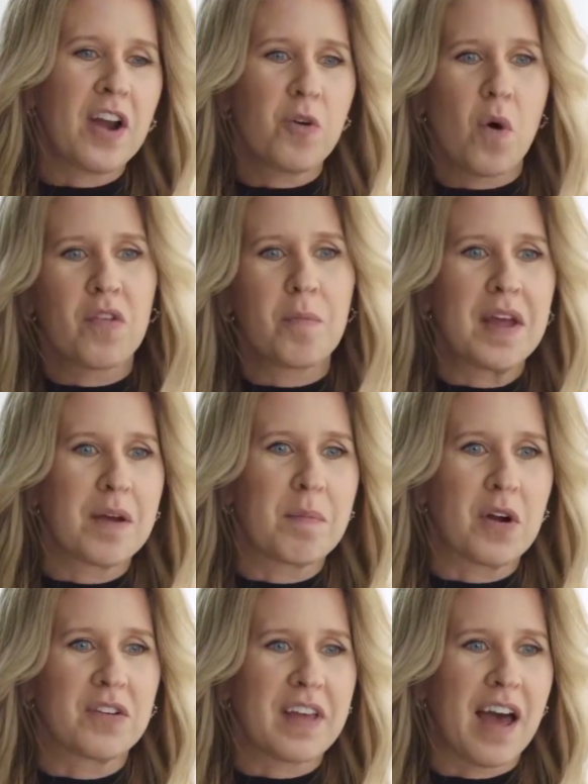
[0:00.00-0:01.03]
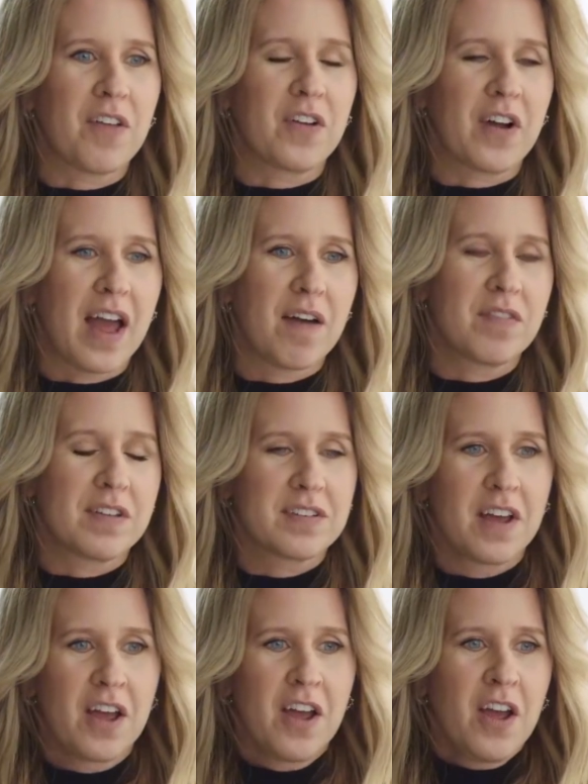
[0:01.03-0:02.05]
Why do all the makeup mirrors out there have
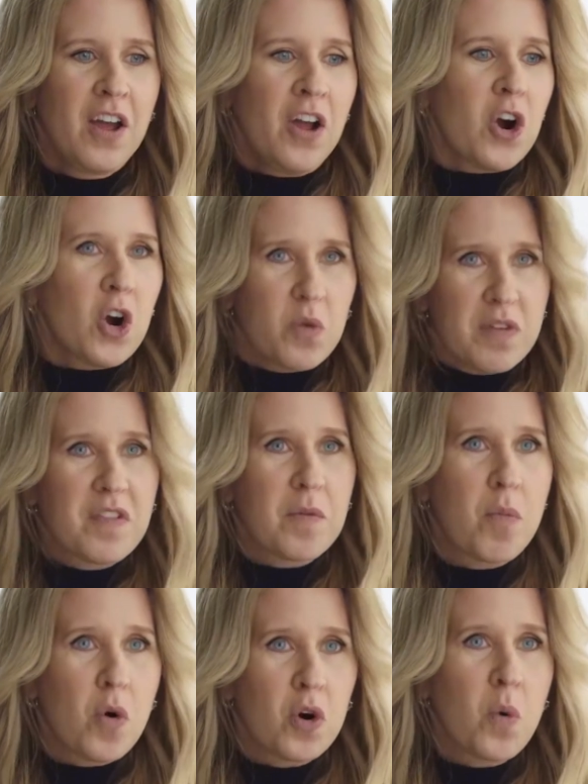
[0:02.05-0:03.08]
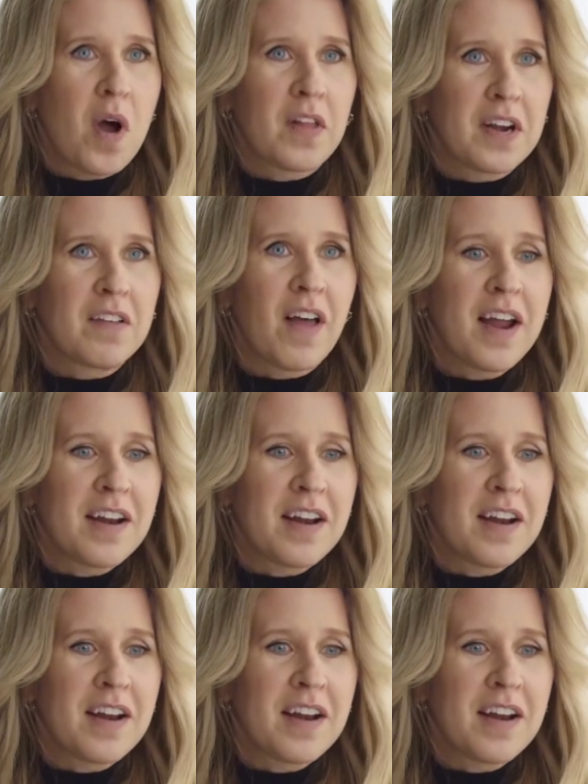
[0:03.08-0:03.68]
this horrific poor quality